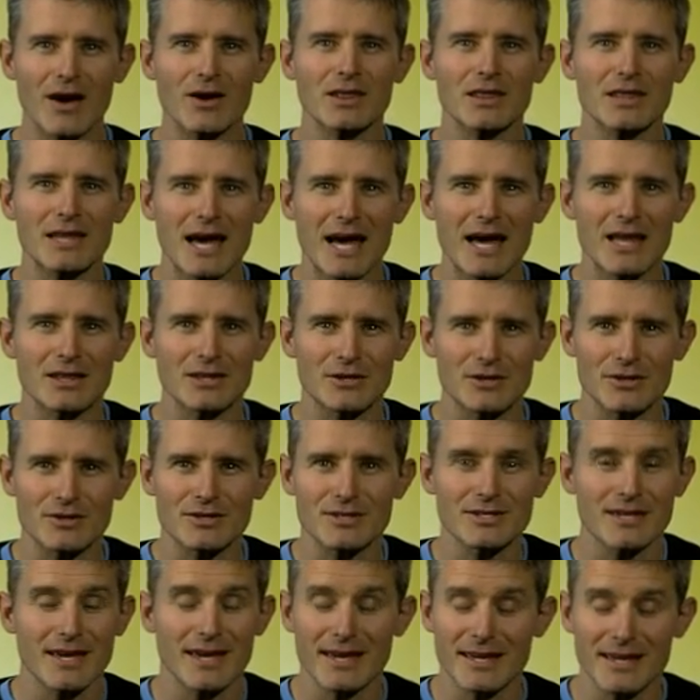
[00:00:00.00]
How loudly are
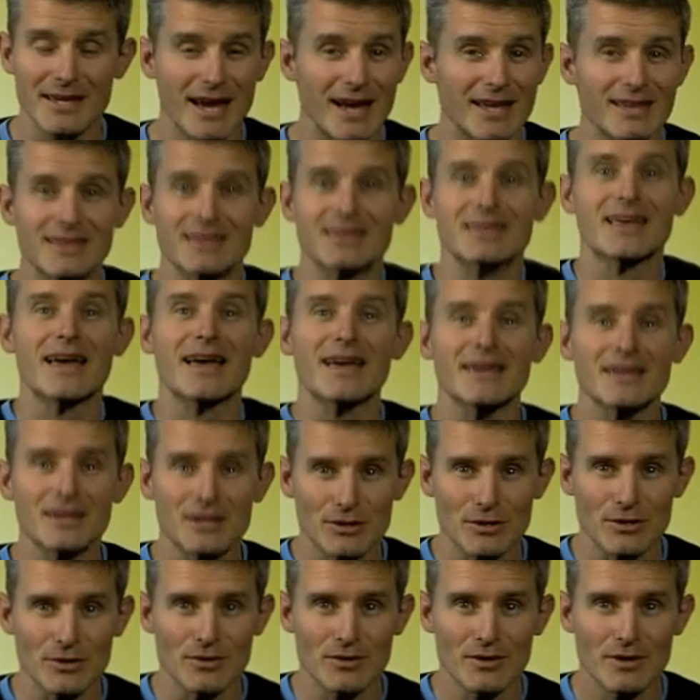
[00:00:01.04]
you saying, God,
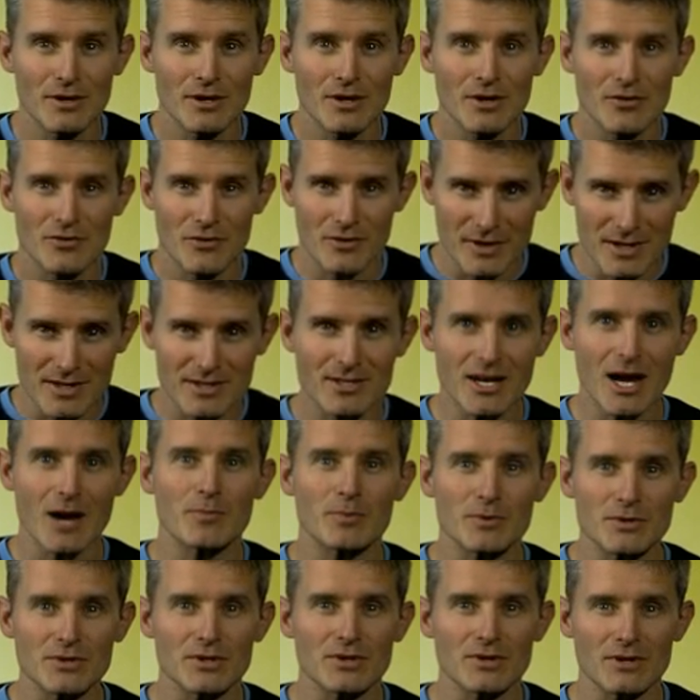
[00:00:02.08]
thank you for this
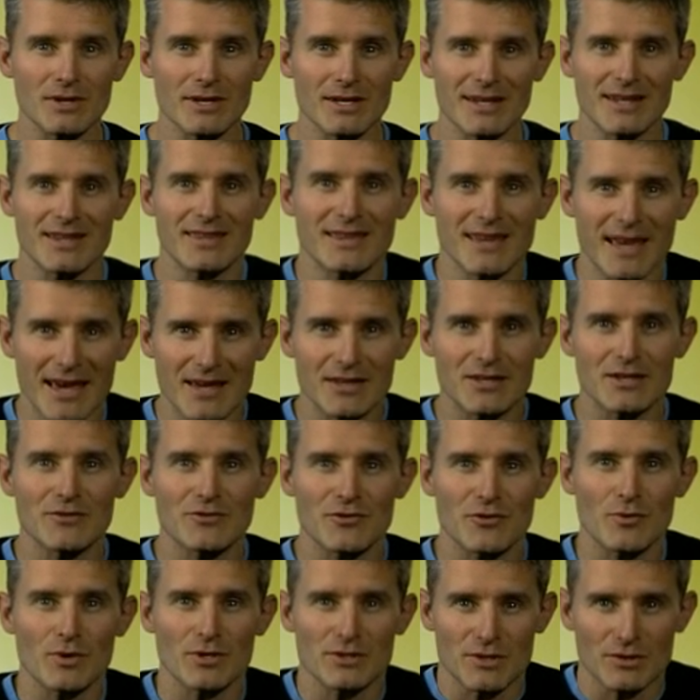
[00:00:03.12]
opportunity. Thank
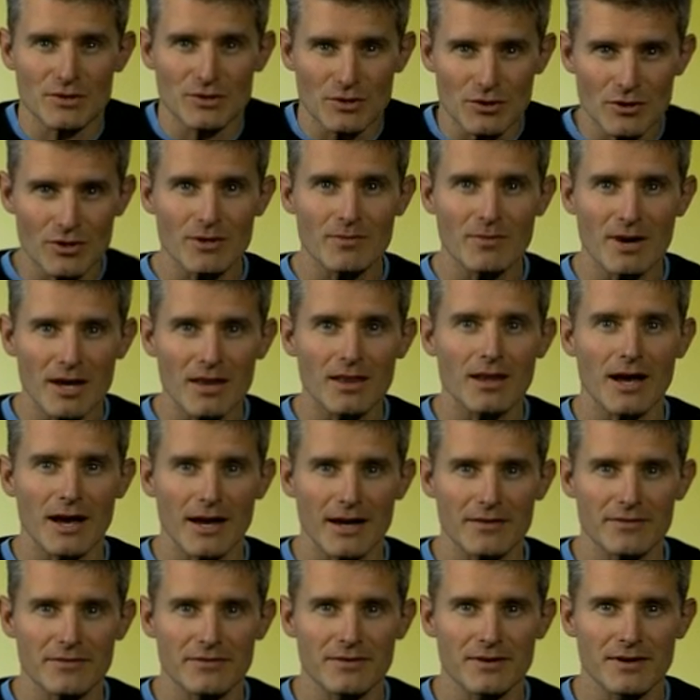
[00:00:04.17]
you for what you're doing in my
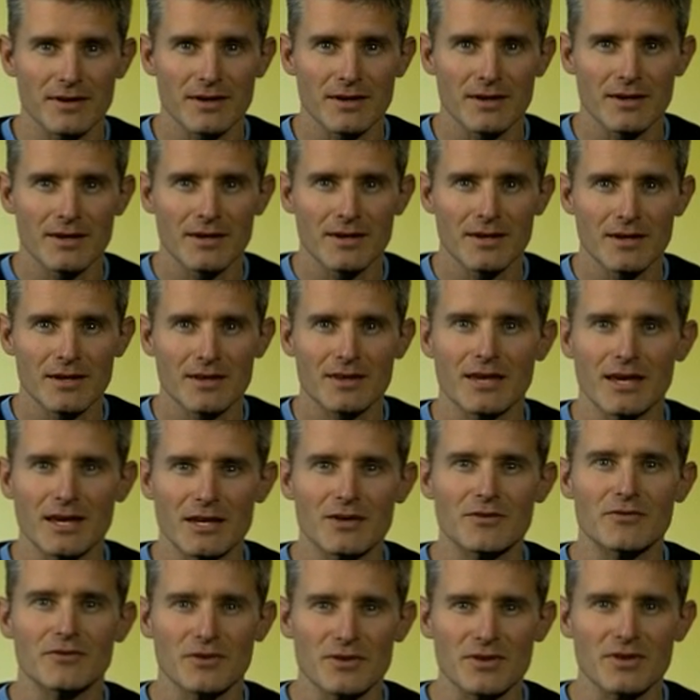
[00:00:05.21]
life.
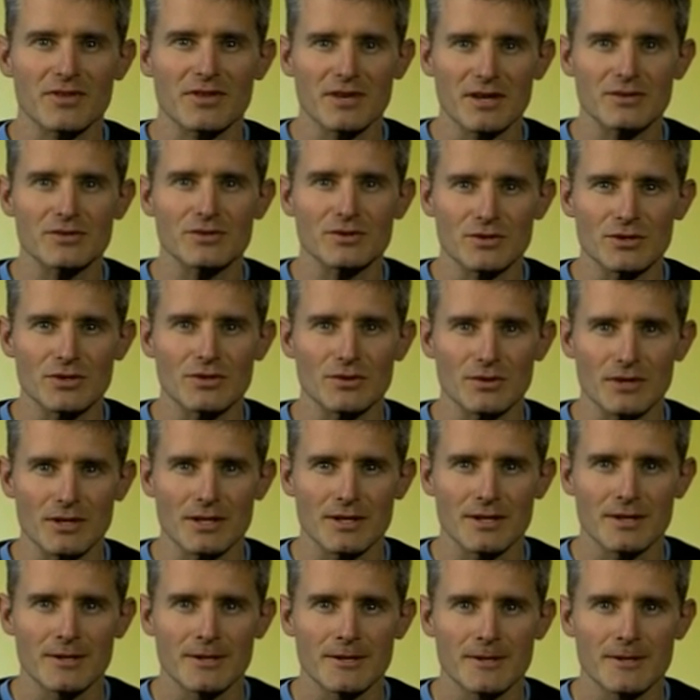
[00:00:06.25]
Thank you for the things you're doing.